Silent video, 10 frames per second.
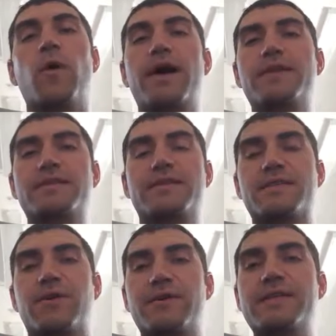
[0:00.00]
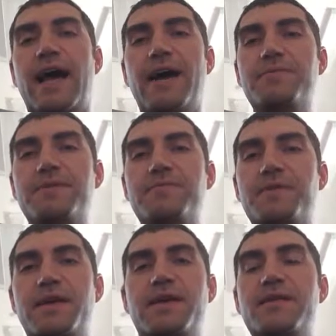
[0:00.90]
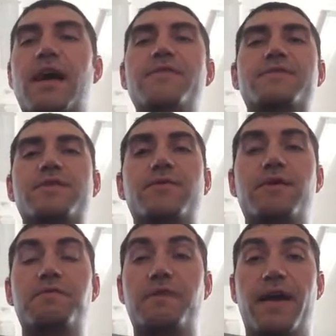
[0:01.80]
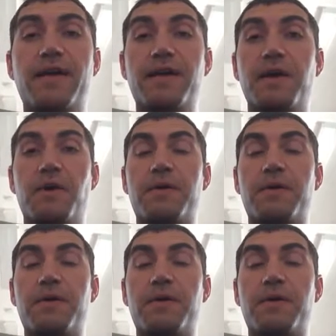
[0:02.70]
why does this always happen to me, life's so unfair,